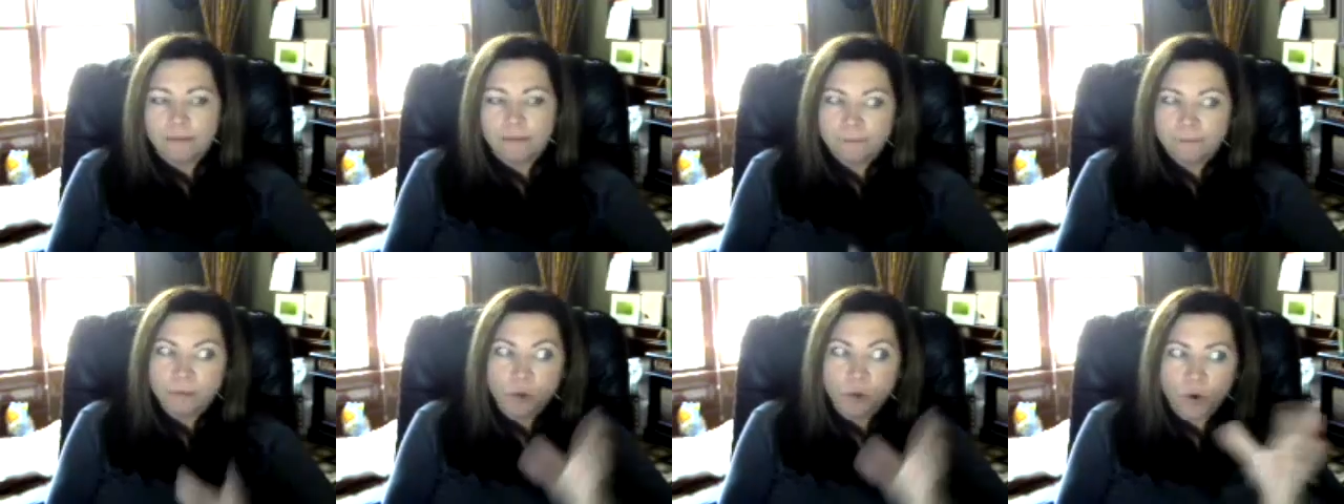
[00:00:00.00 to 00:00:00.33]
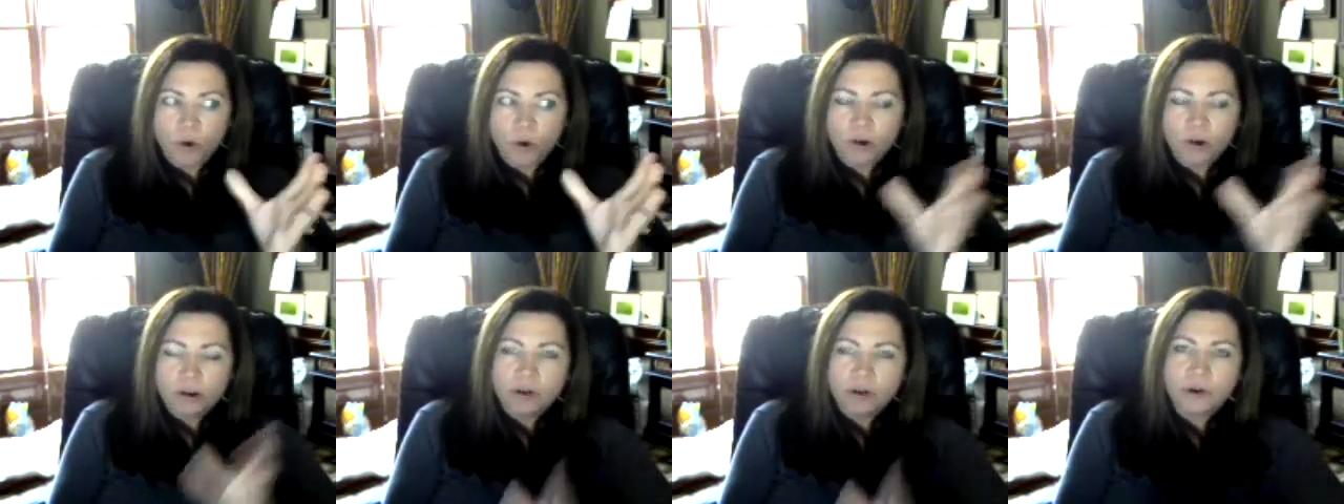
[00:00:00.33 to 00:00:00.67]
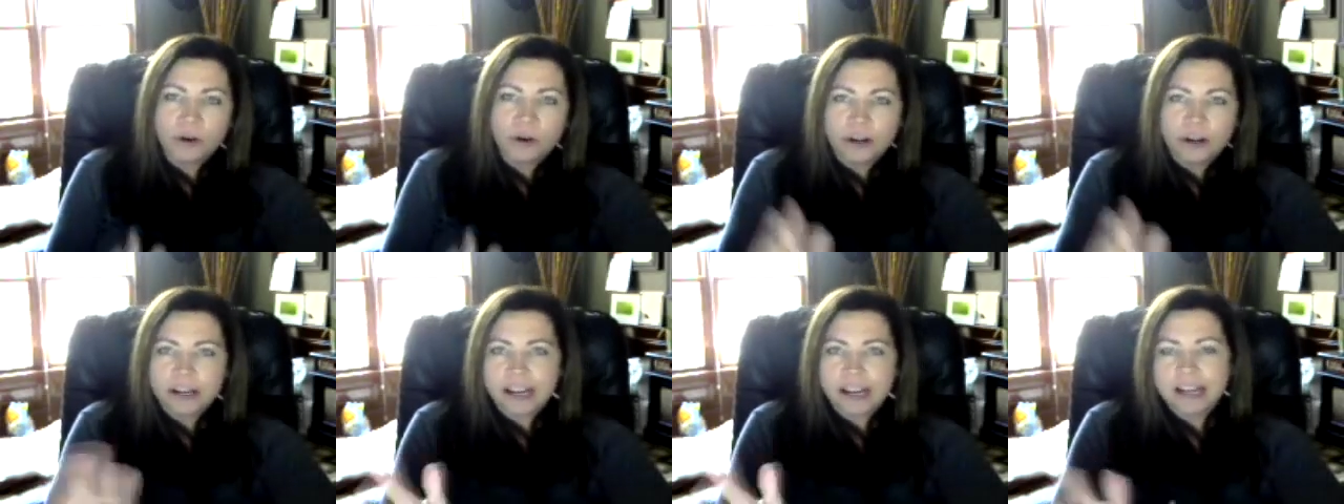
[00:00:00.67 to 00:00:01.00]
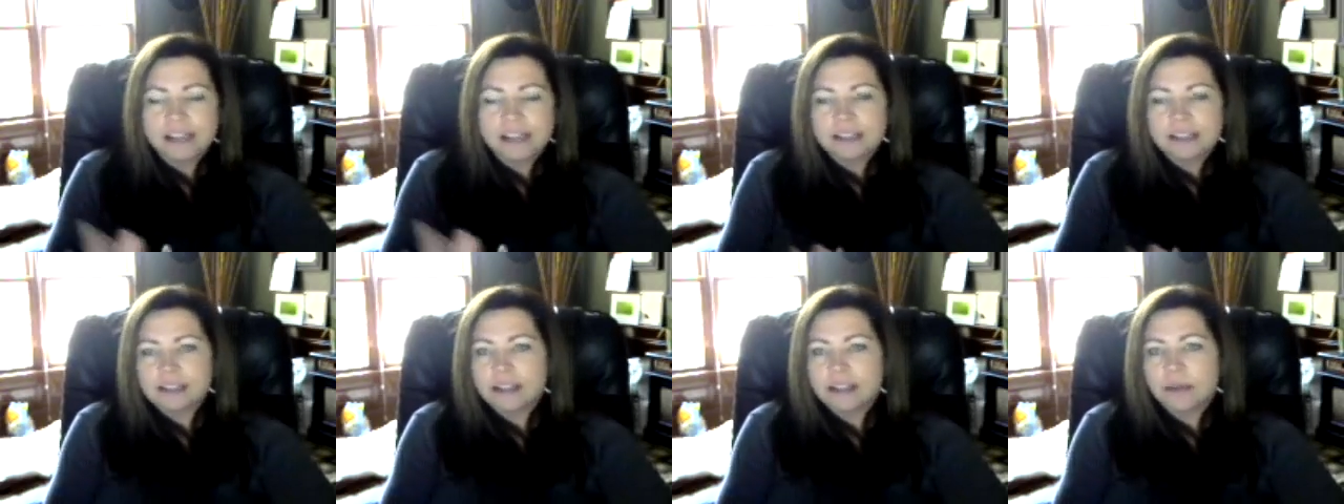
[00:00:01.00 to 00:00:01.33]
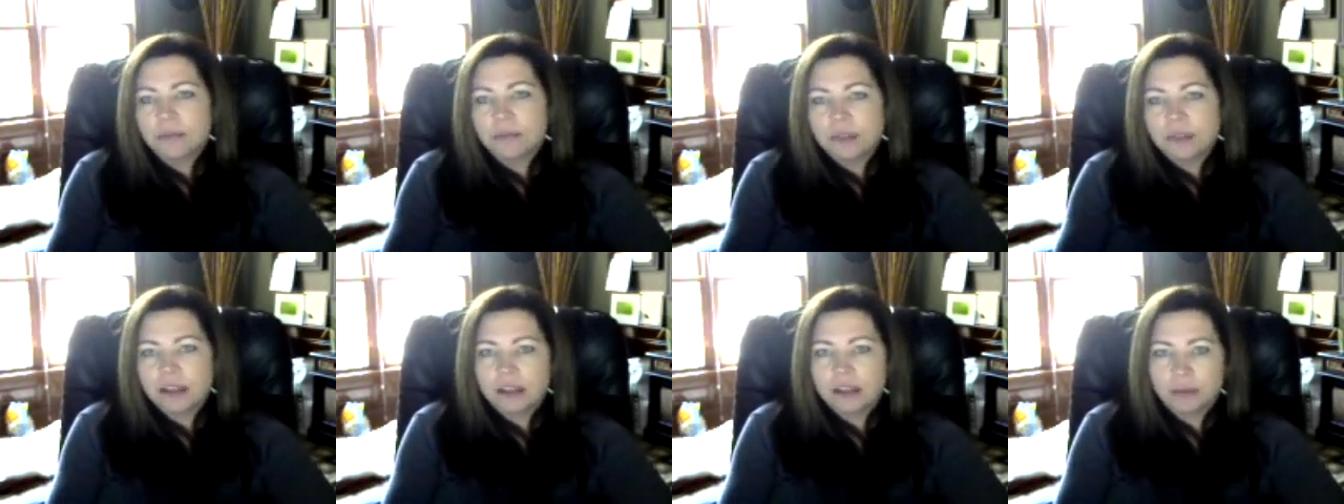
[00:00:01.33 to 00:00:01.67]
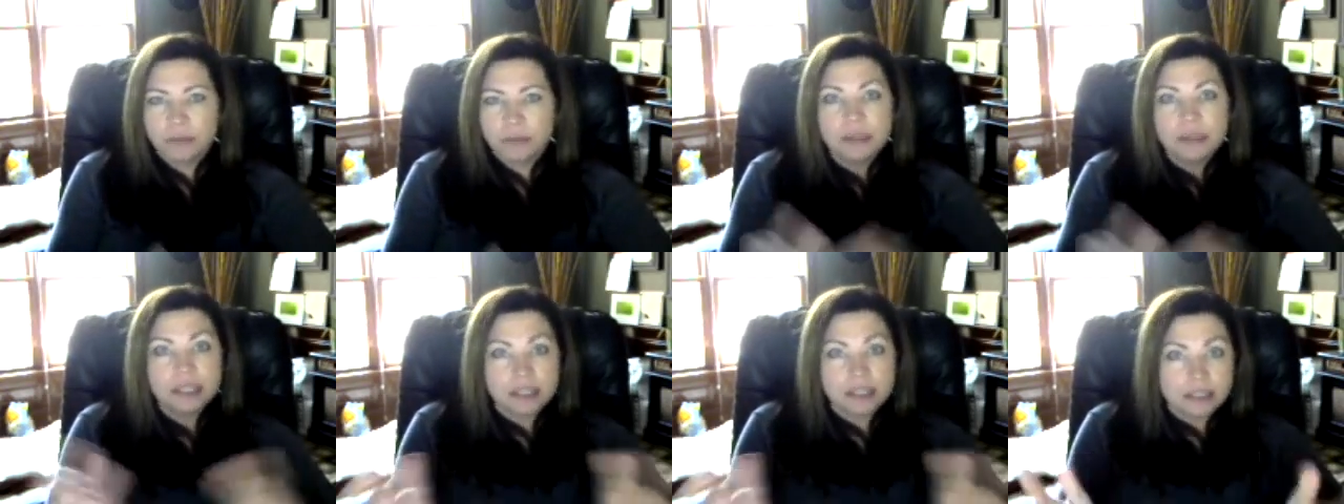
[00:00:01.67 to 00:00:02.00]
for or against something, a
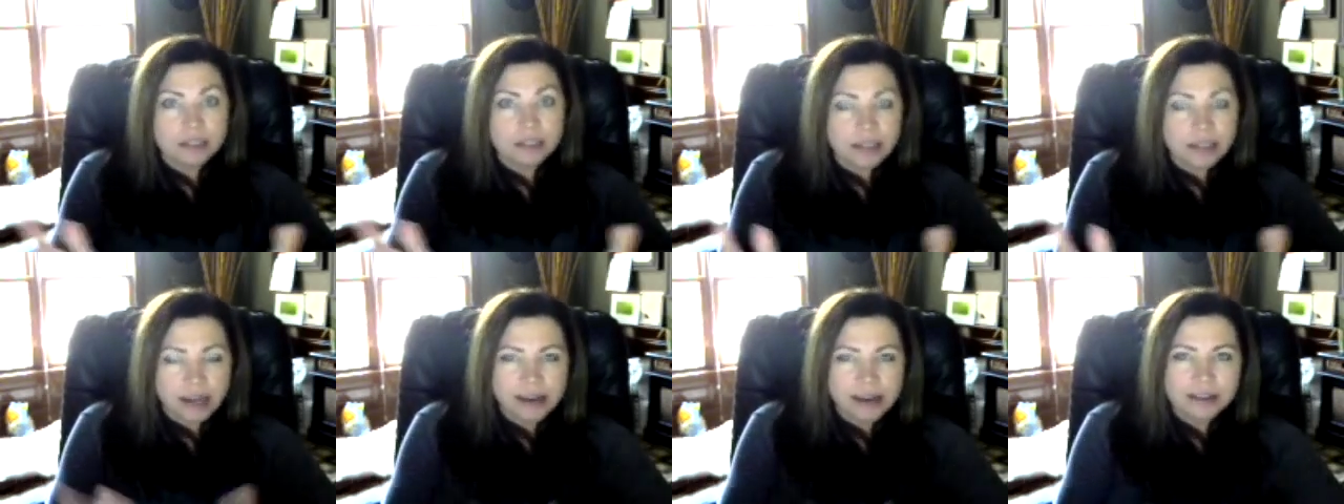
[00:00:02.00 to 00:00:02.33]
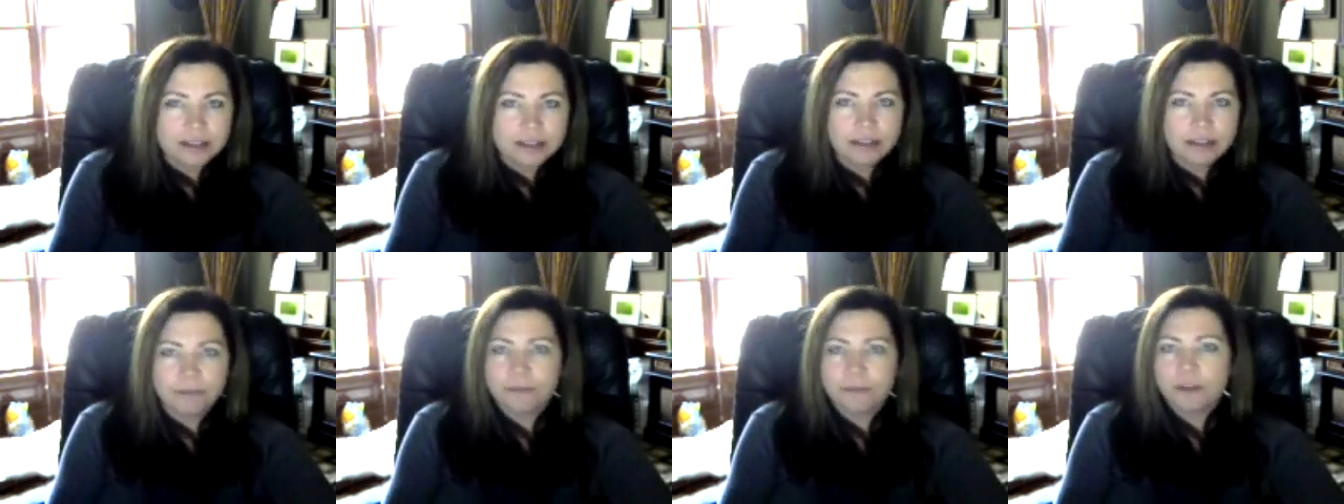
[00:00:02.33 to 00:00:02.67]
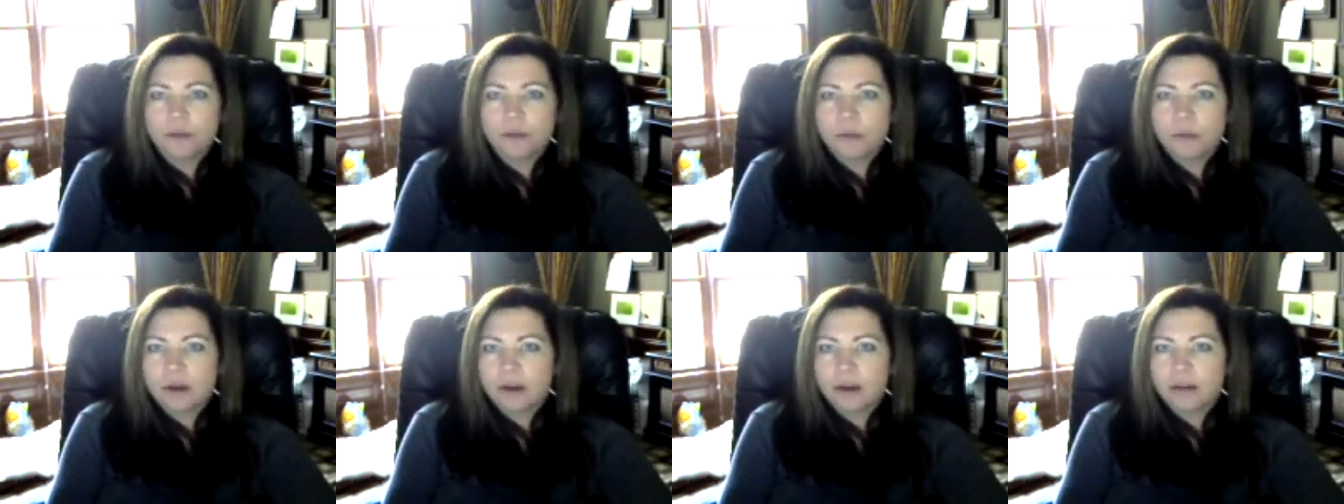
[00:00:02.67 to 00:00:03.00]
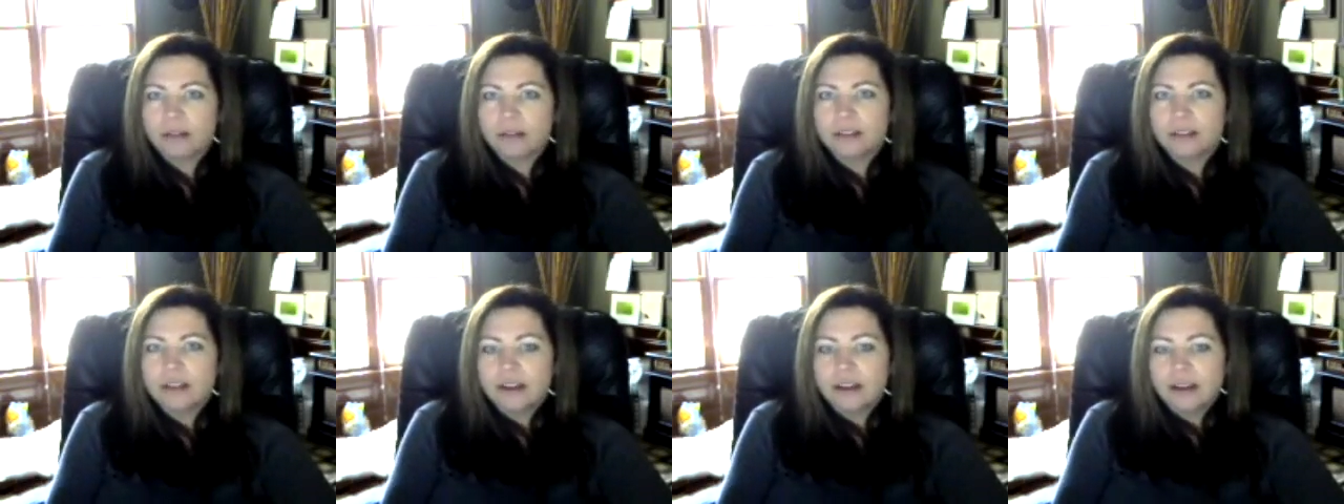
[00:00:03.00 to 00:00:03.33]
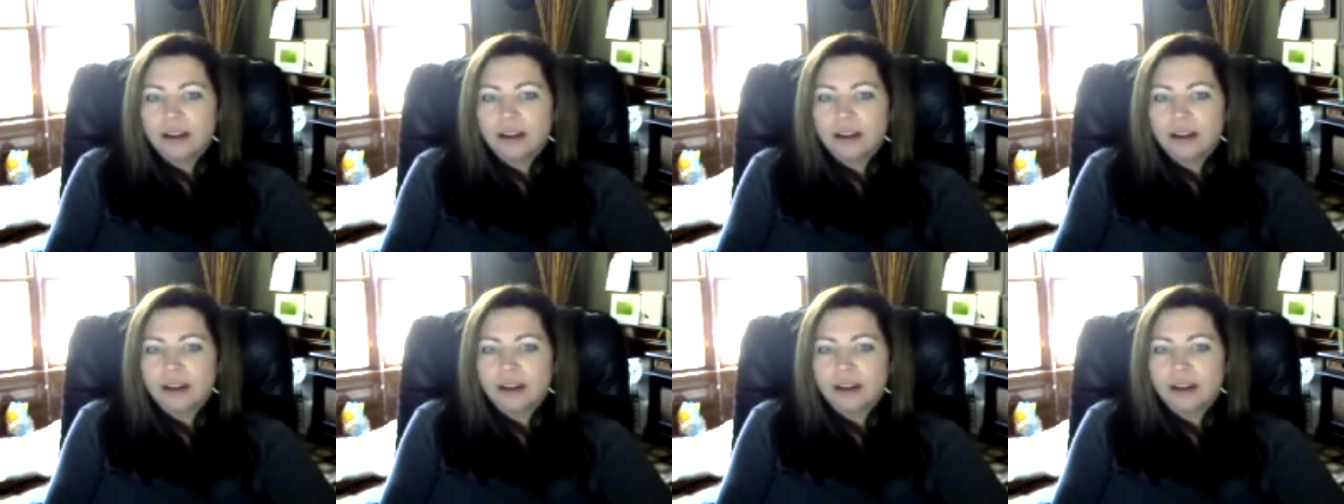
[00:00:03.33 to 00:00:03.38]
business case, if you will.